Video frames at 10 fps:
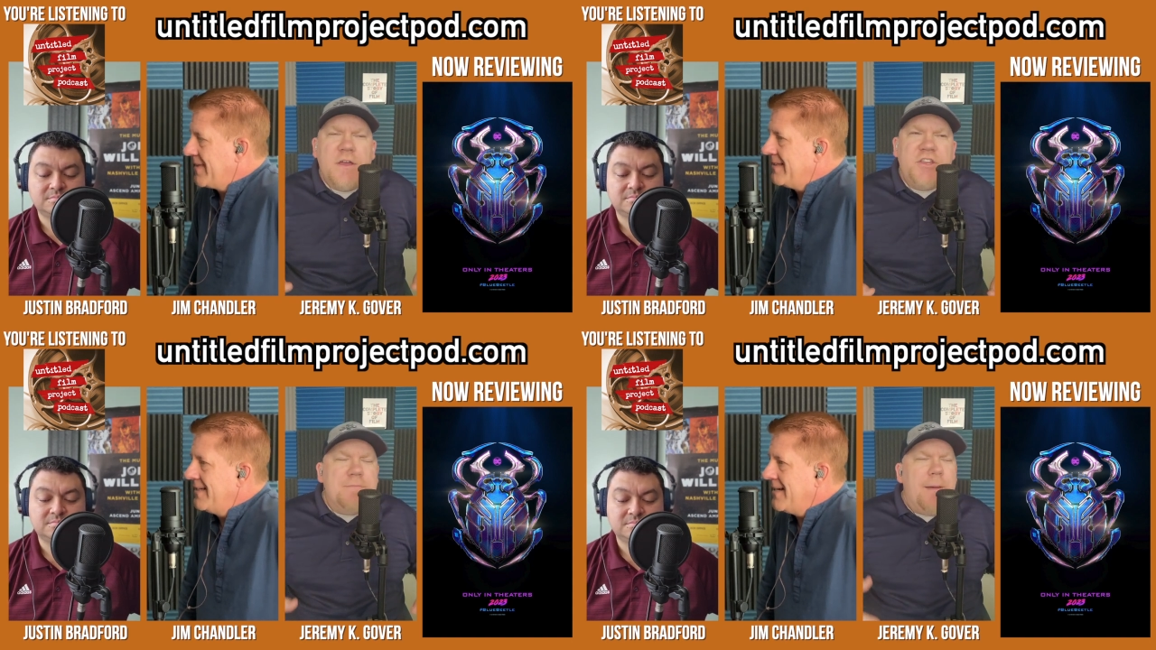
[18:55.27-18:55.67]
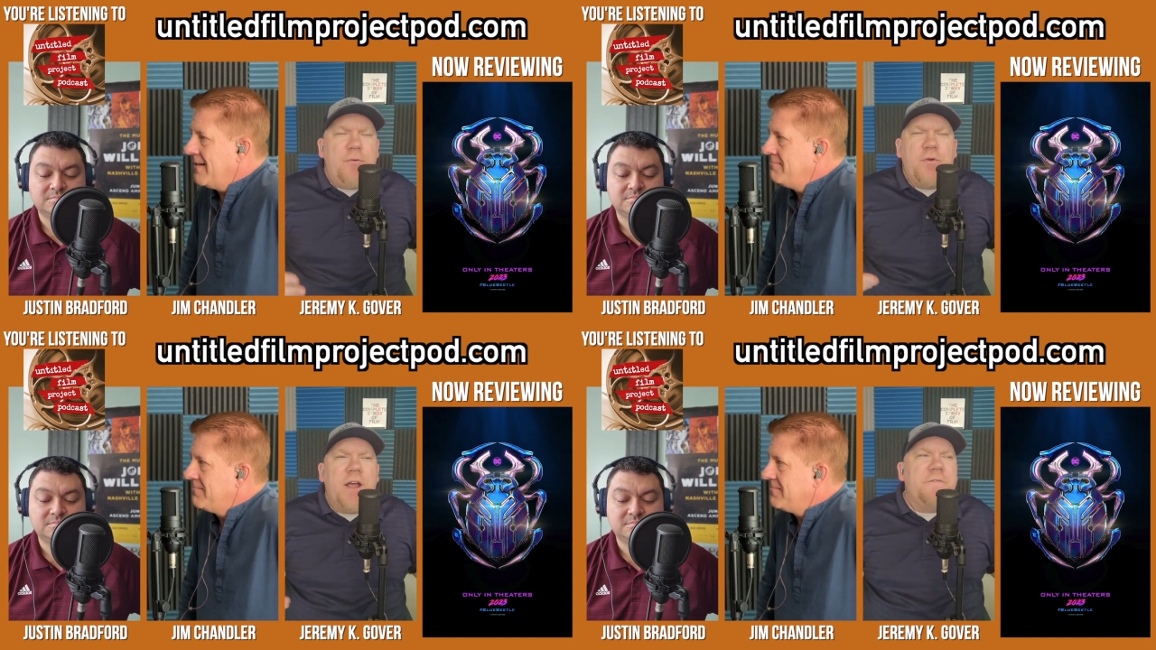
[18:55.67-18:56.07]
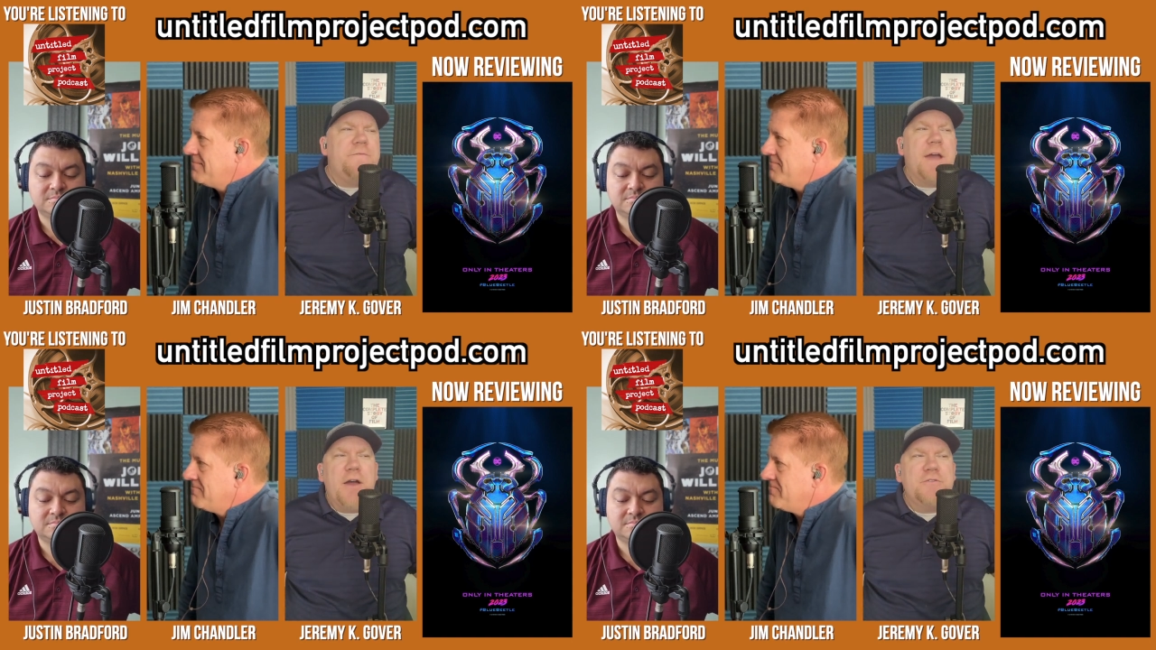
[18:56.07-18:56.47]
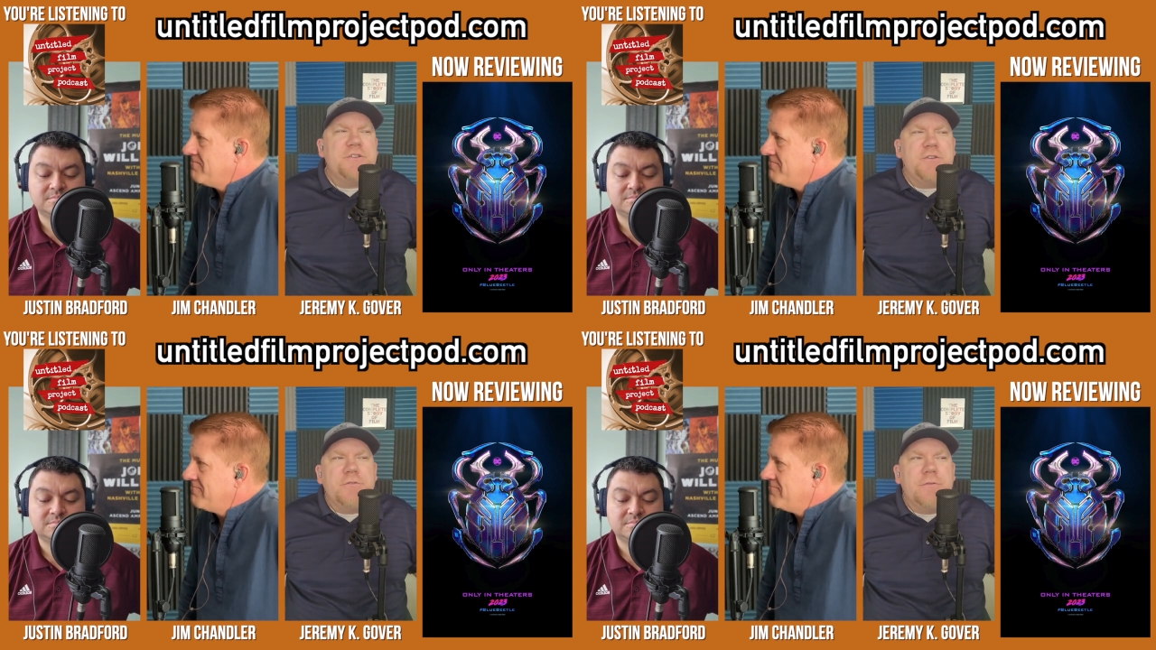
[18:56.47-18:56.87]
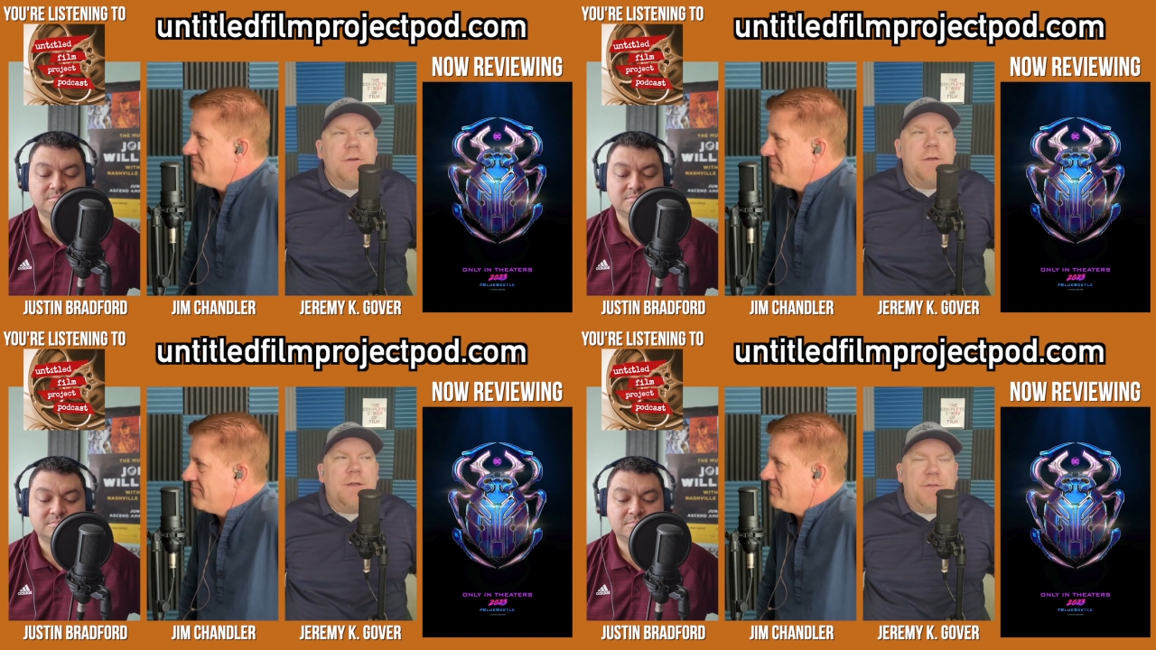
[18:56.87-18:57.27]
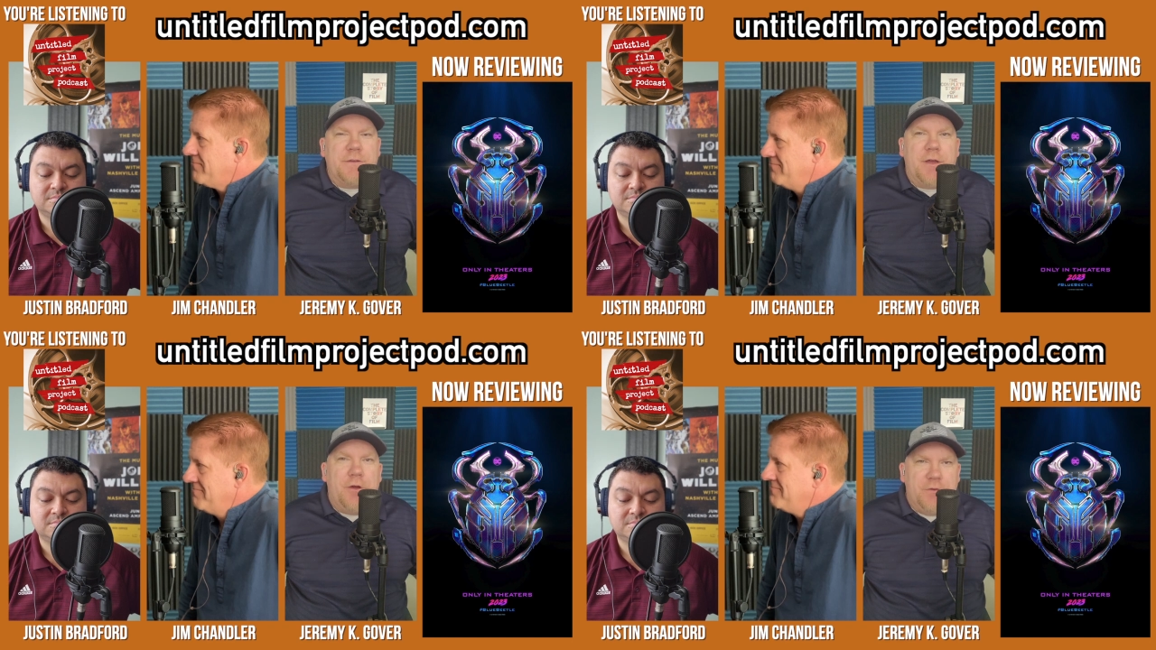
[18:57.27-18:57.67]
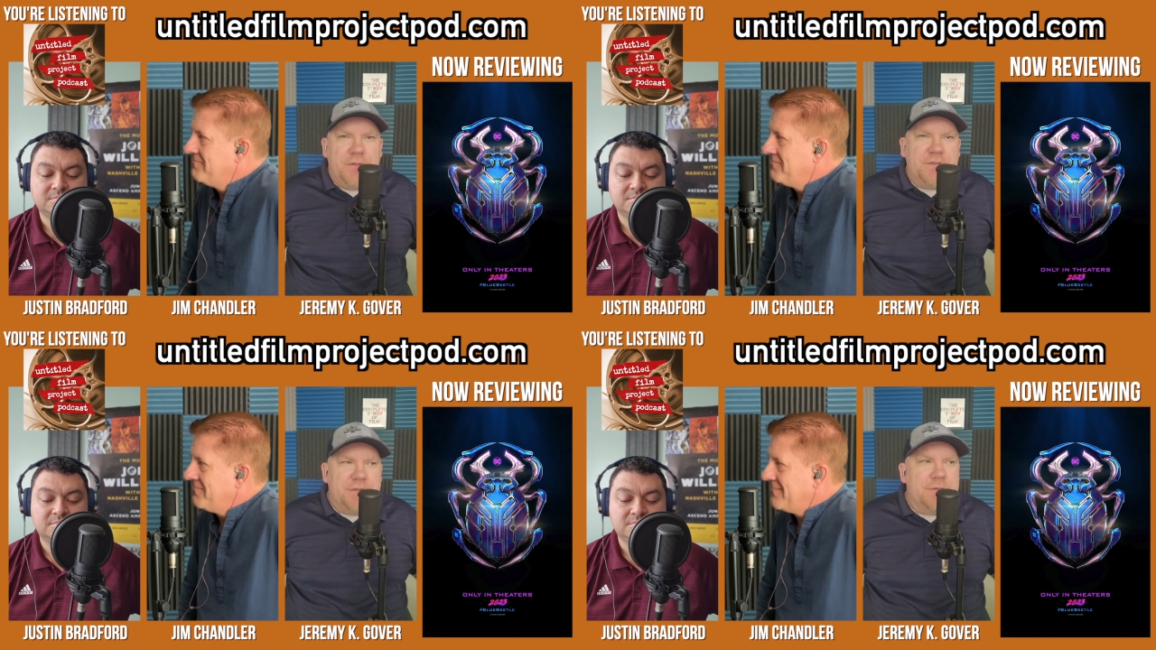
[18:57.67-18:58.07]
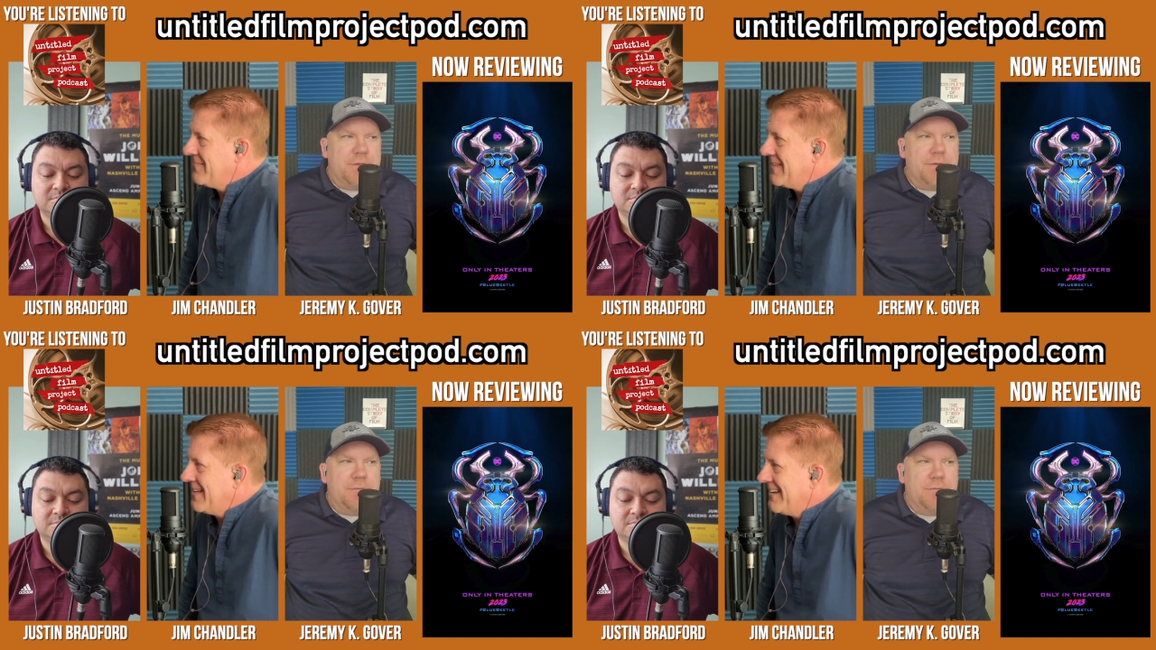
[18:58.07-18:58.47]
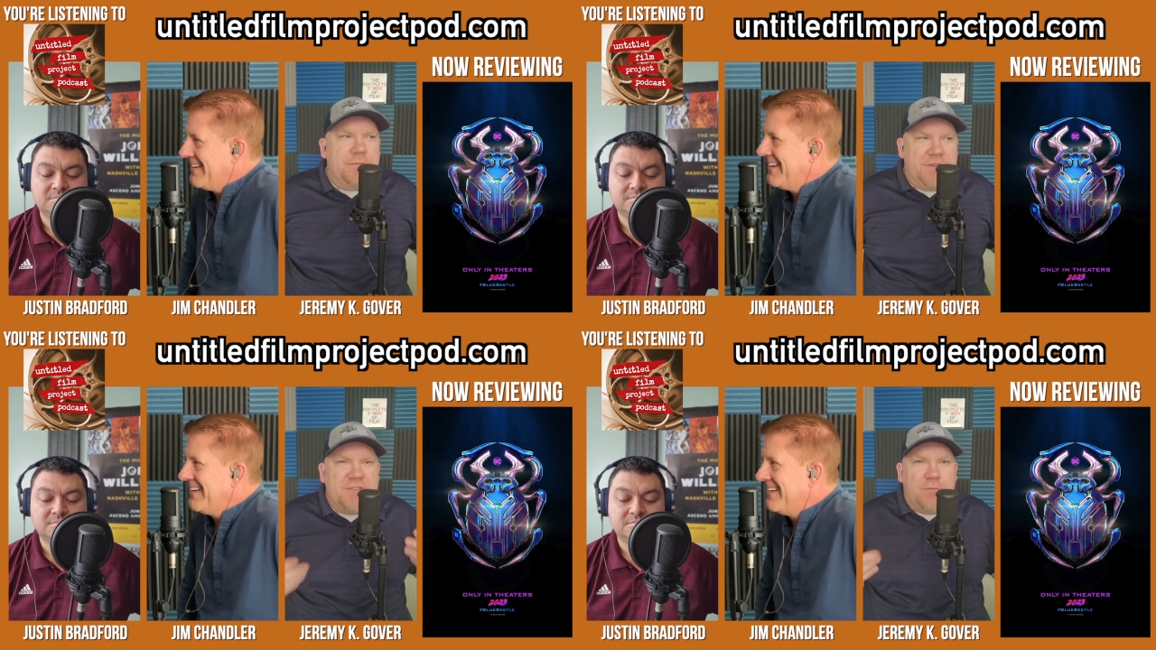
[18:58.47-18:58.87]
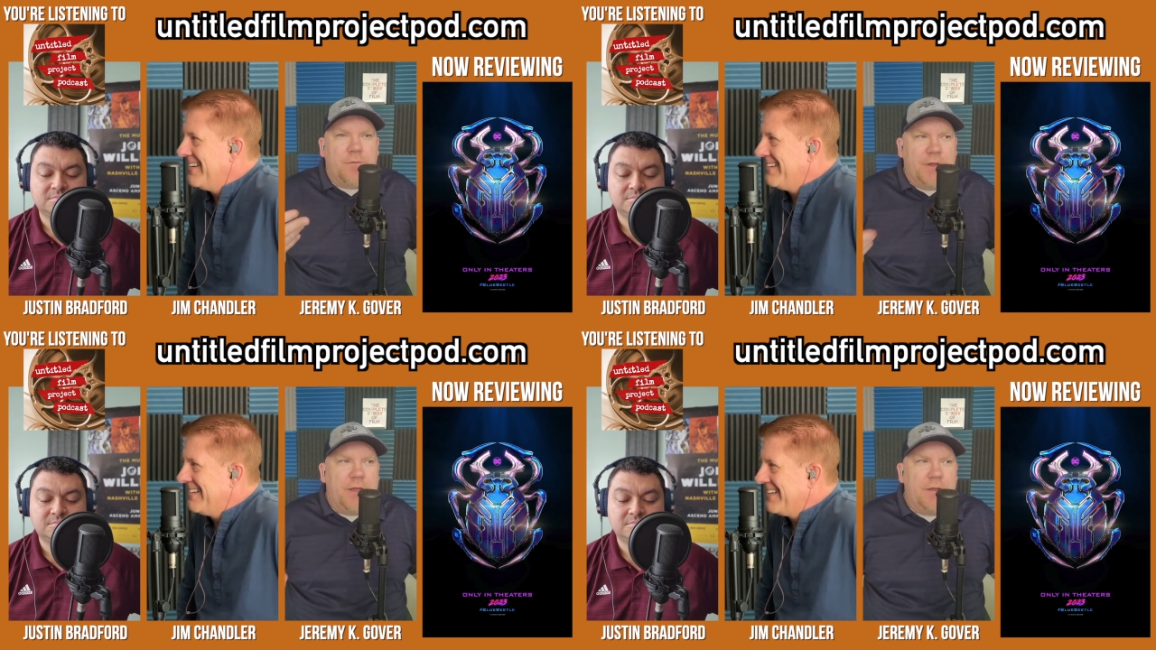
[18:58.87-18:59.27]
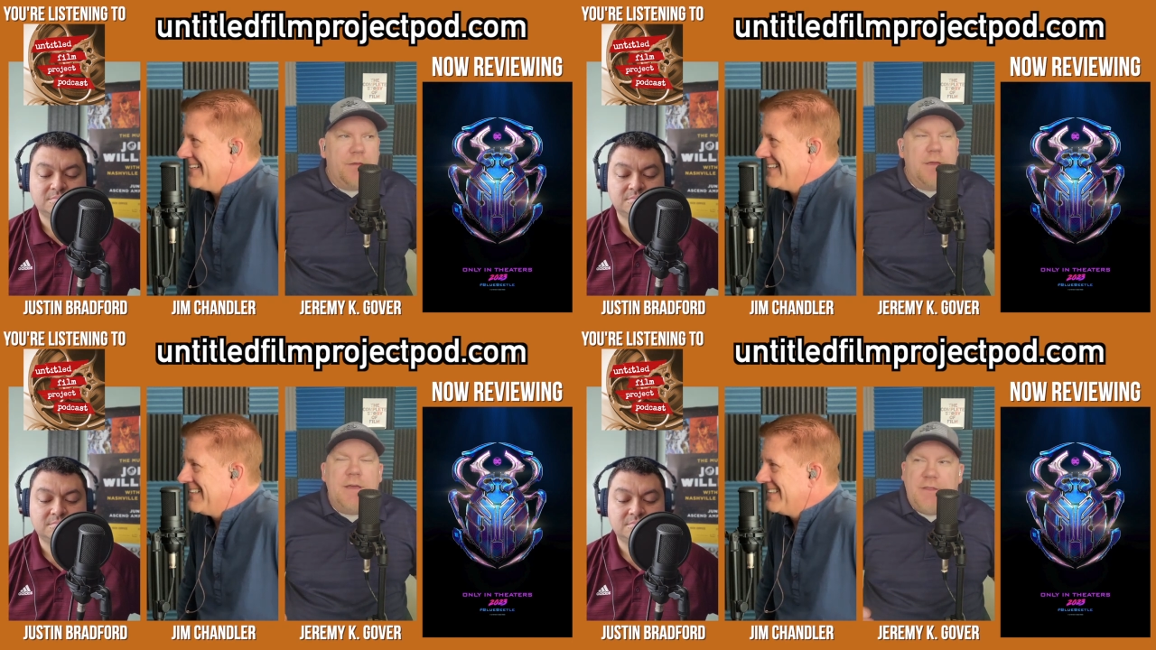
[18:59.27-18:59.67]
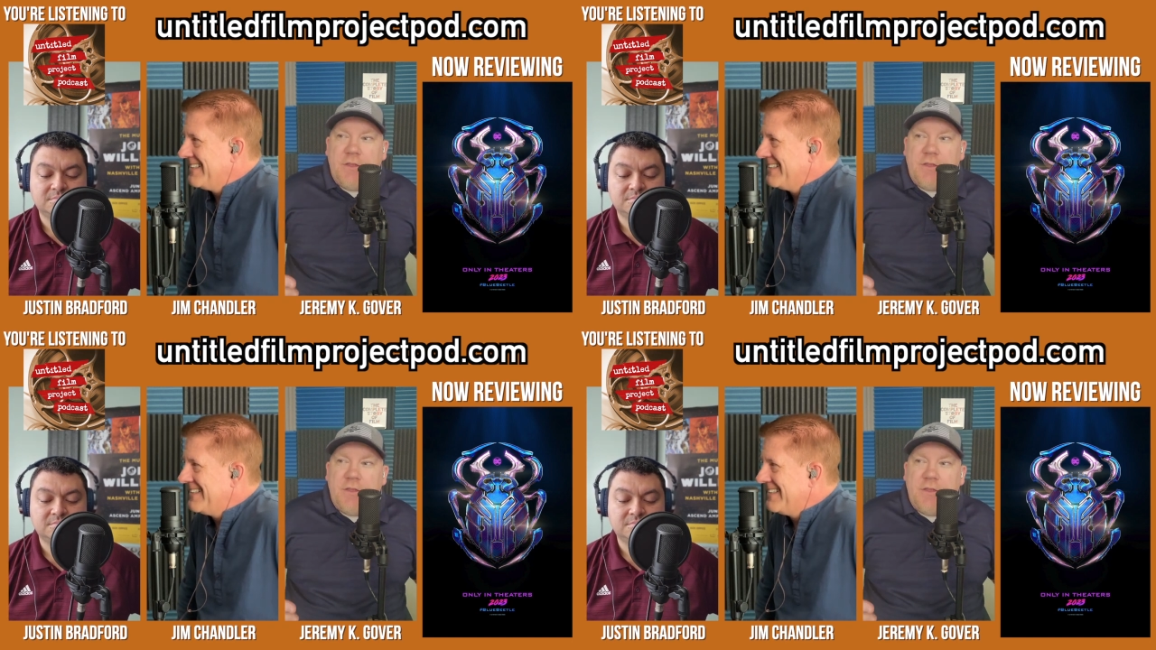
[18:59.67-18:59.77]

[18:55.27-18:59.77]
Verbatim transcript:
Speaker 1: Yeah. You remember when I found you? And I was like, "Oh, this is the this is what we're getting."